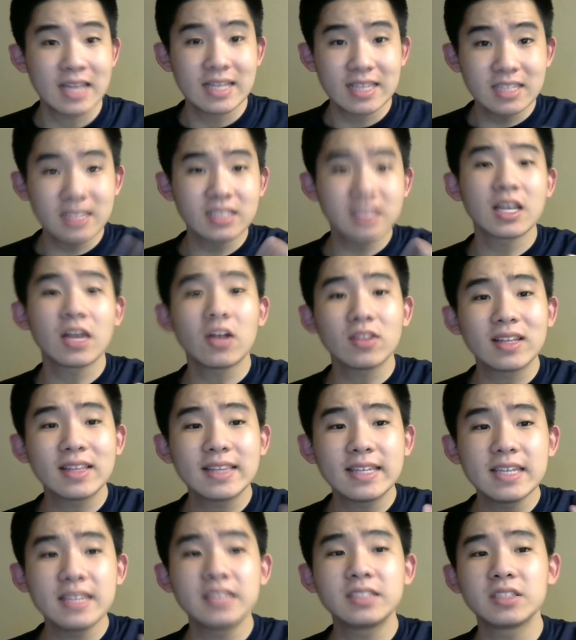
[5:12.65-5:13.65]
This is how the
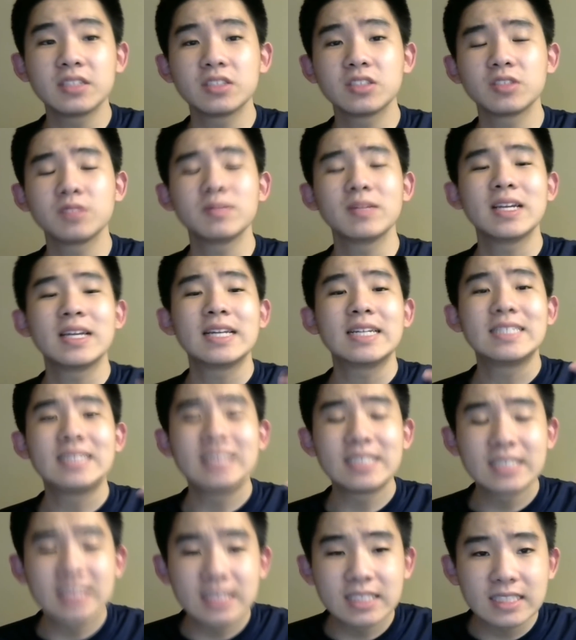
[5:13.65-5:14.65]
league system
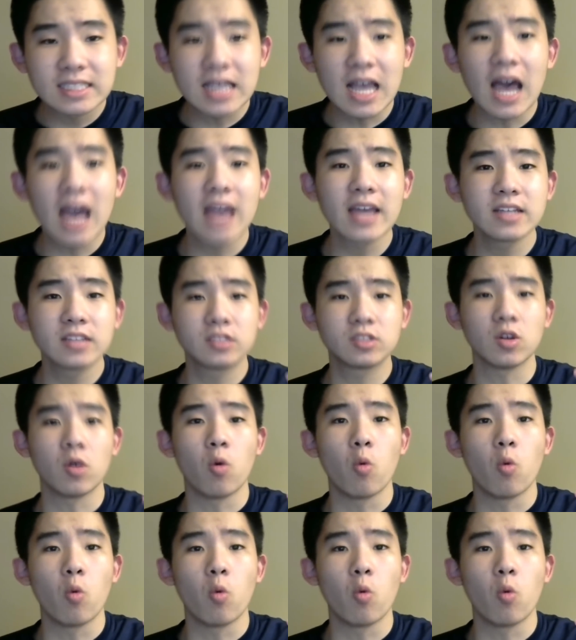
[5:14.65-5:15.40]
decides